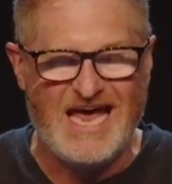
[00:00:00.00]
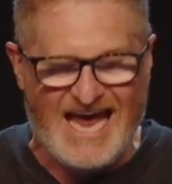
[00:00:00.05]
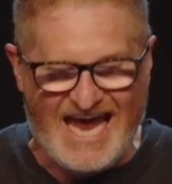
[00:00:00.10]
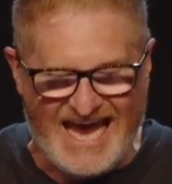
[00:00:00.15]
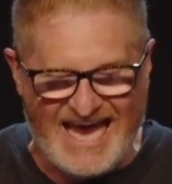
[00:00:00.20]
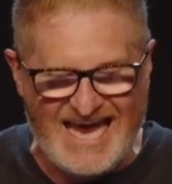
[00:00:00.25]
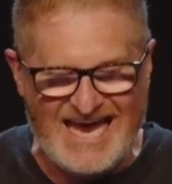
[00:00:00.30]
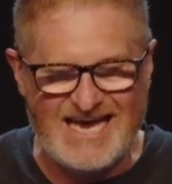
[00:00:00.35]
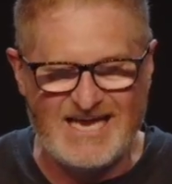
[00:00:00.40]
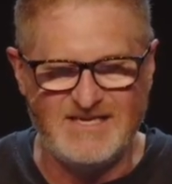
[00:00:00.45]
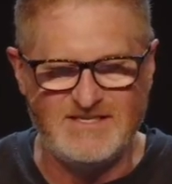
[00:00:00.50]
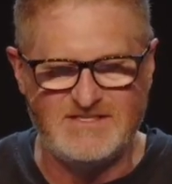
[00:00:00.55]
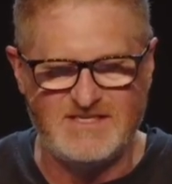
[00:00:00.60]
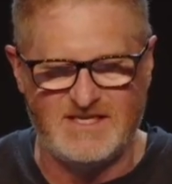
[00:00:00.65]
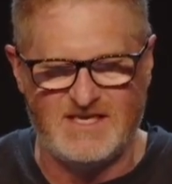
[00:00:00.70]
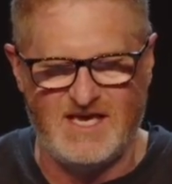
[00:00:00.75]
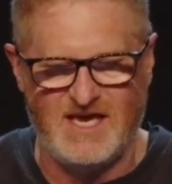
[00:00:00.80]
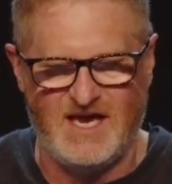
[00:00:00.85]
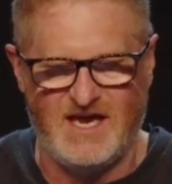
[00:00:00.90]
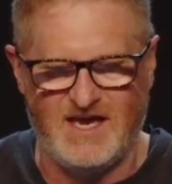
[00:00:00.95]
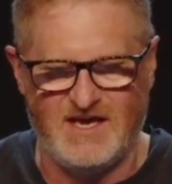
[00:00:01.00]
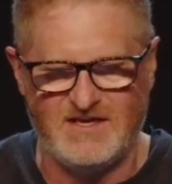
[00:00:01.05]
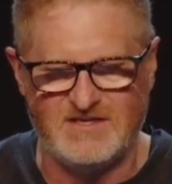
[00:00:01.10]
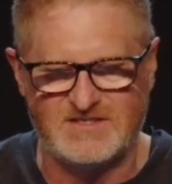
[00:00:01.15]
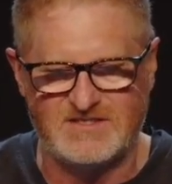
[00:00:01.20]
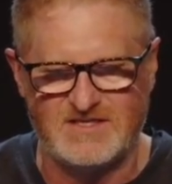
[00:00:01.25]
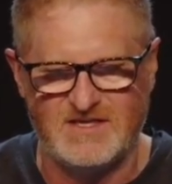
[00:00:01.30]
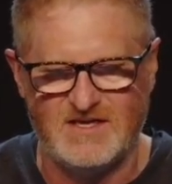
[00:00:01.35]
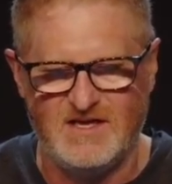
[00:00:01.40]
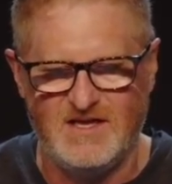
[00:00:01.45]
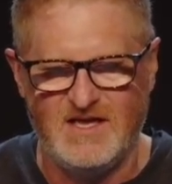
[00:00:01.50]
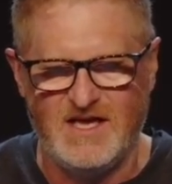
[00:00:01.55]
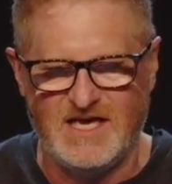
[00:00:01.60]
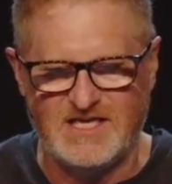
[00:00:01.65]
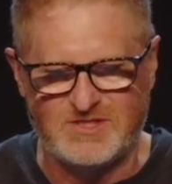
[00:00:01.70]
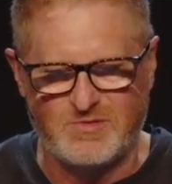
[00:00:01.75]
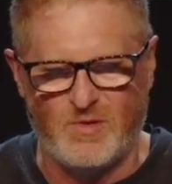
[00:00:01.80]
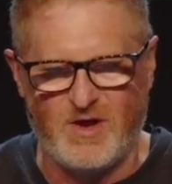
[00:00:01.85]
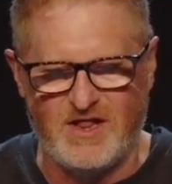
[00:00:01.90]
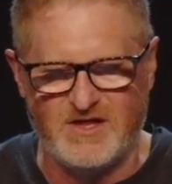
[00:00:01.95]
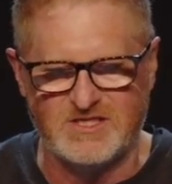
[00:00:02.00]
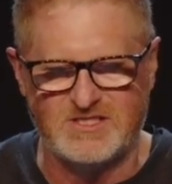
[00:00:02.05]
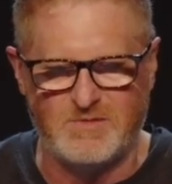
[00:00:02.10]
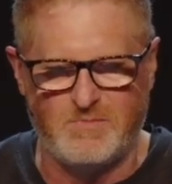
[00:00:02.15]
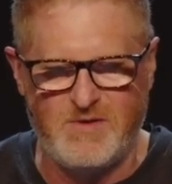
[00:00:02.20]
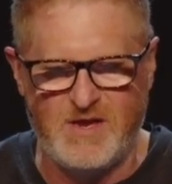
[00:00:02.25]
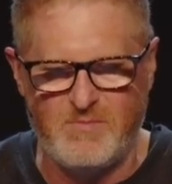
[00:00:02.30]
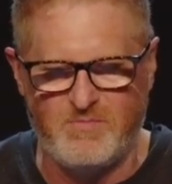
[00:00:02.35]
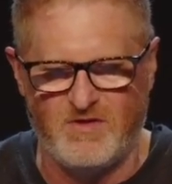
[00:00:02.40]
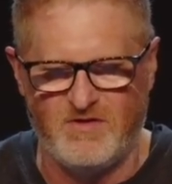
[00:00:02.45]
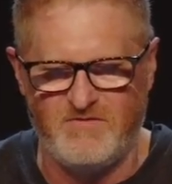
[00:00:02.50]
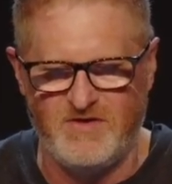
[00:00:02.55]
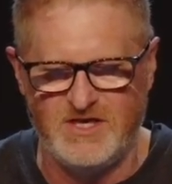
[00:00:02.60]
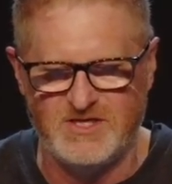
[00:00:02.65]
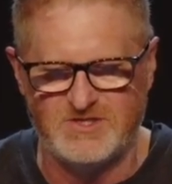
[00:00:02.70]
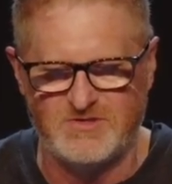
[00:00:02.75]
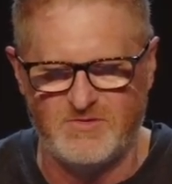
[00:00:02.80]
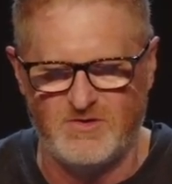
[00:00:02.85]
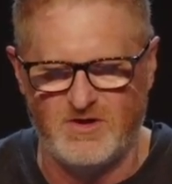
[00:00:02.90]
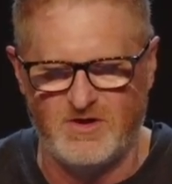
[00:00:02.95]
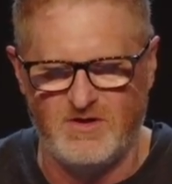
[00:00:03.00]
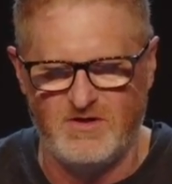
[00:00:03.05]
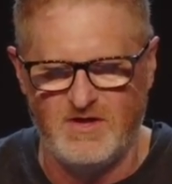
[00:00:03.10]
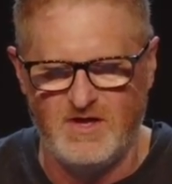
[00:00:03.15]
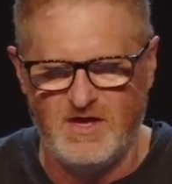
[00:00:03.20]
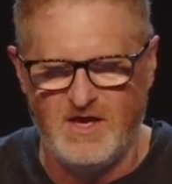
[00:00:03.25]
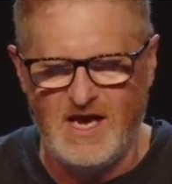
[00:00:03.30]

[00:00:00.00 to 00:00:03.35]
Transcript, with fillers: and to kings, as well as the people of Israel.